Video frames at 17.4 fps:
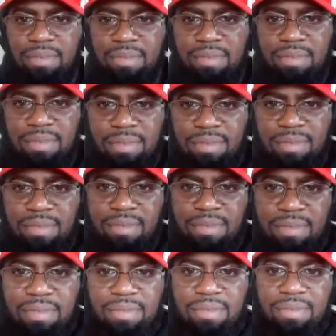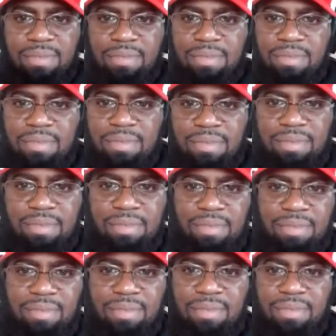
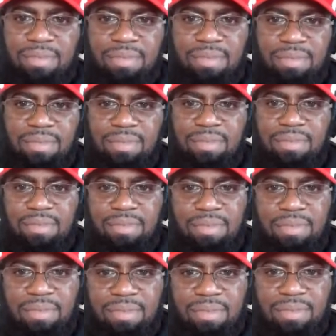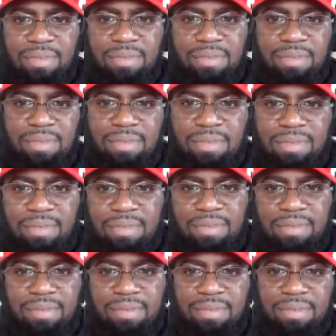
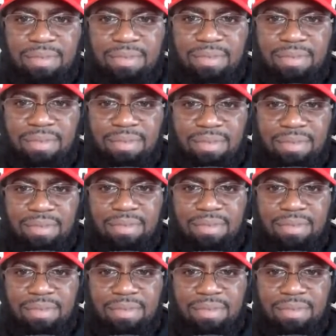The person shown says nothing.